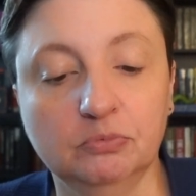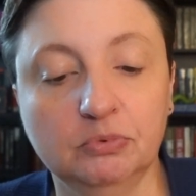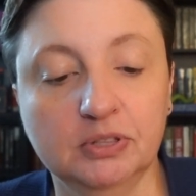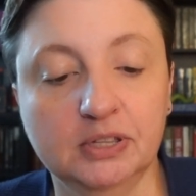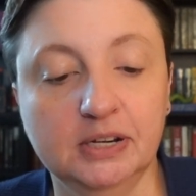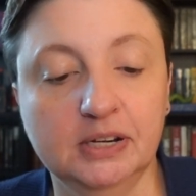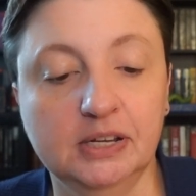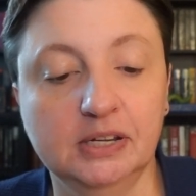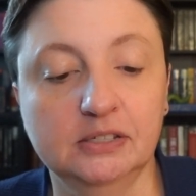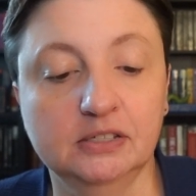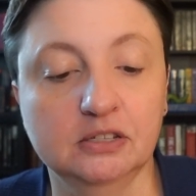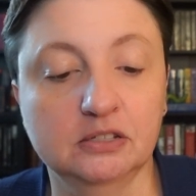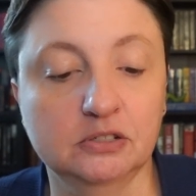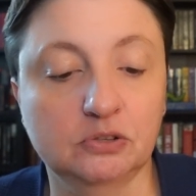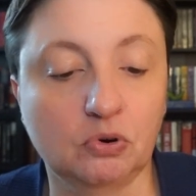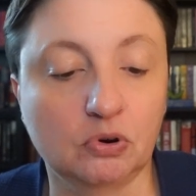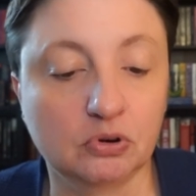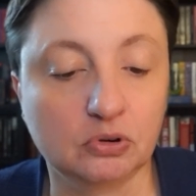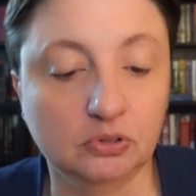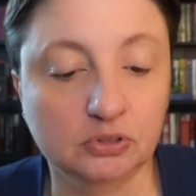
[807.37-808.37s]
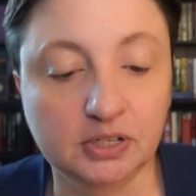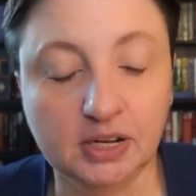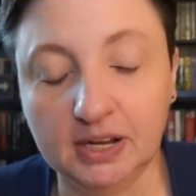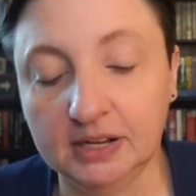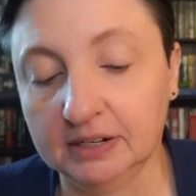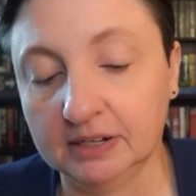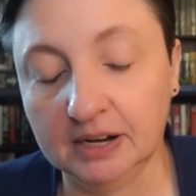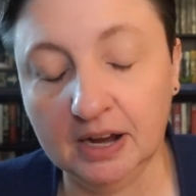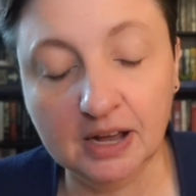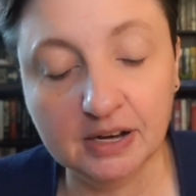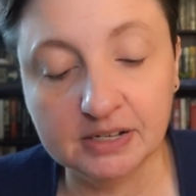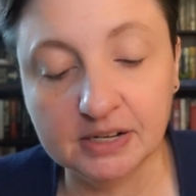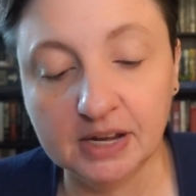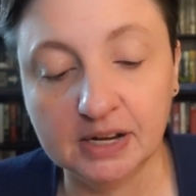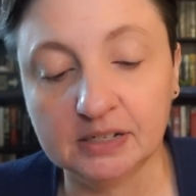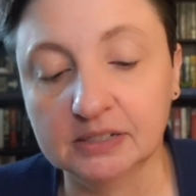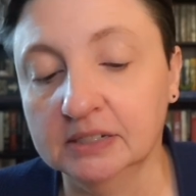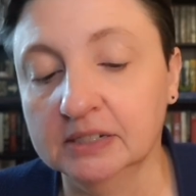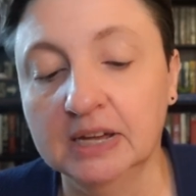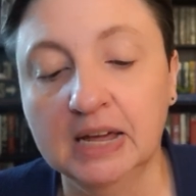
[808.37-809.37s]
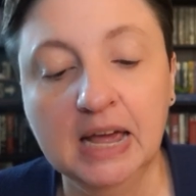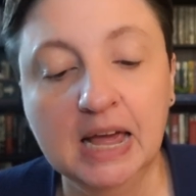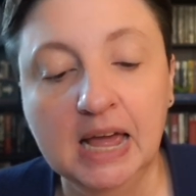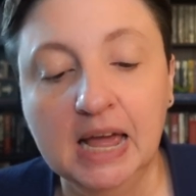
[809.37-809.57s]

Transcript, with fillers: within his historical context